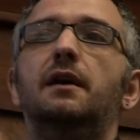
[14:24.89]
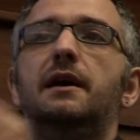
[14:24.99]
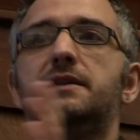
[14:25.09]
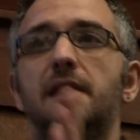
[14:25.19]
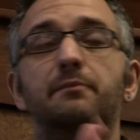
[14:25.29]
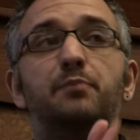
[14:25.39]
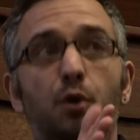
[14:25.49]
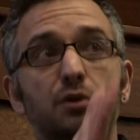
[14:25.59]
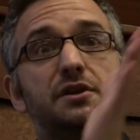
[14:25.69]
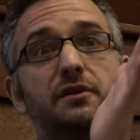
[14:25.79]
it's
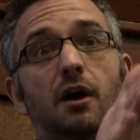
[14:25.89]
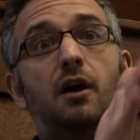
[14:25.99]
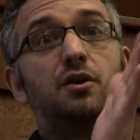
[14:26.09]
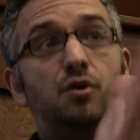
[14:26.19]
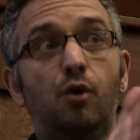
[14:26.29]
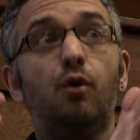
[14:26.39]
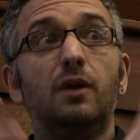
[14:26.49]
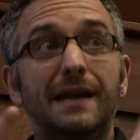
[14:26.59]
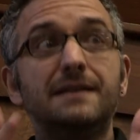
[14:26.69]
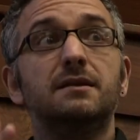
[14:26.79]
important that our
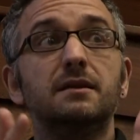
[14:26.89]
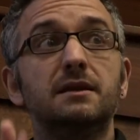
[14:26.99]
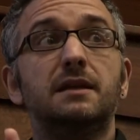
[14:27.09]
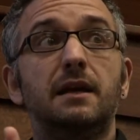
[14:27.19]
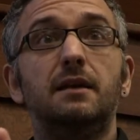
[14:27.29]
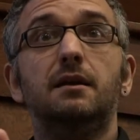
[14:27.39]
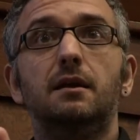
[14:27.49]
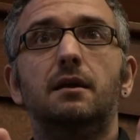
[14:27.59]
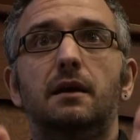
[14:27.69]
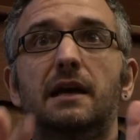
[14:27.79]
core latency
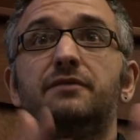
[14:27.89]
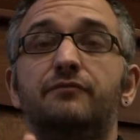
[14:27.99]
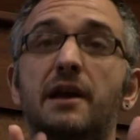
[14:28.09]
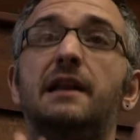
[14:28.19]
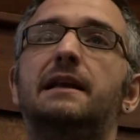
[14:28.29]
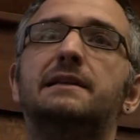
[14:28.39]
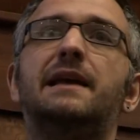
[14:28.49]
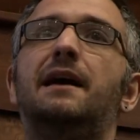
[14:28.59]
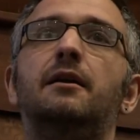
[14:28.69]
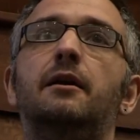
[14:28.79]
is
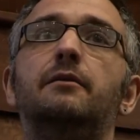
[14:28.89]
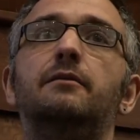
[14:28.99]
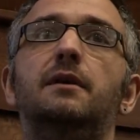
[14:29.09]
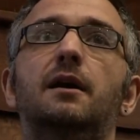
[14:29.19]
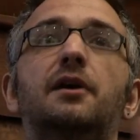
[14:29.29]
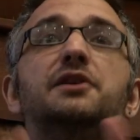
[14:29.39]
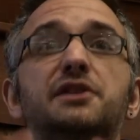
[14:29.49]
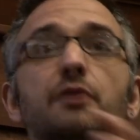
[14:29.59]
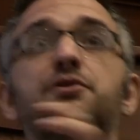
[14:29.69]
that low. Because the